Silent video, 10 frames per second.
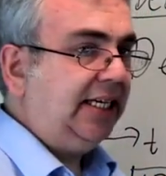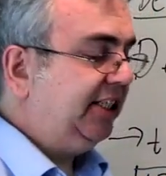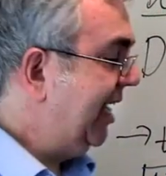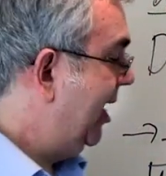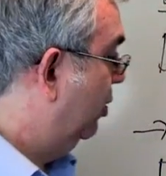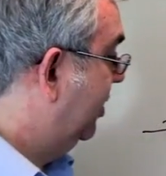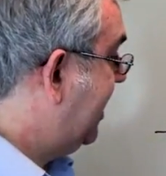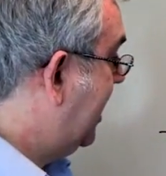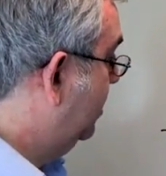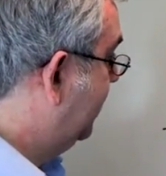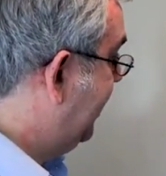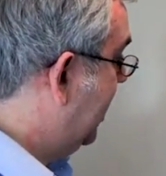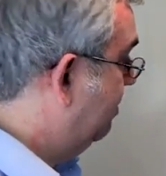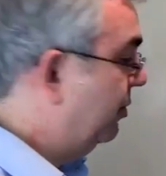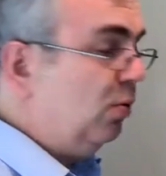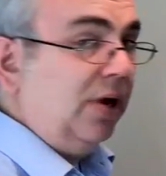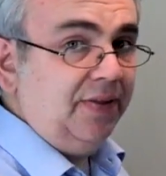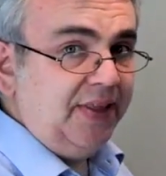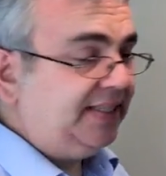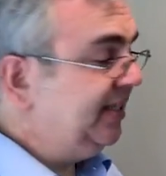that shareholders' equity number? Well,
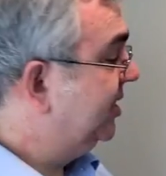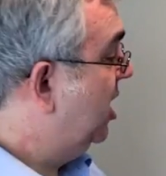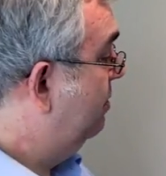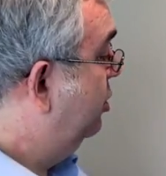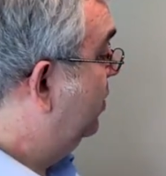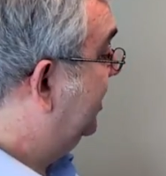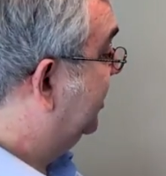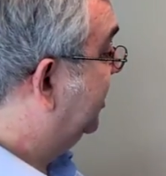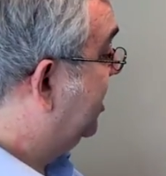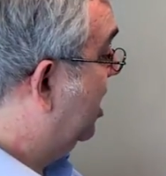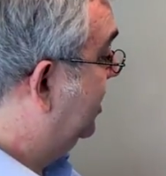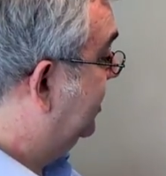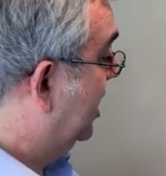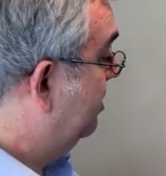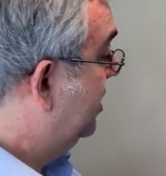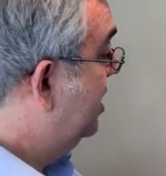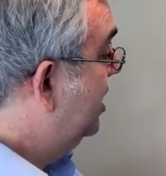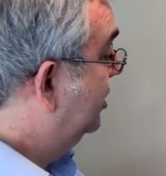in this example with the startup,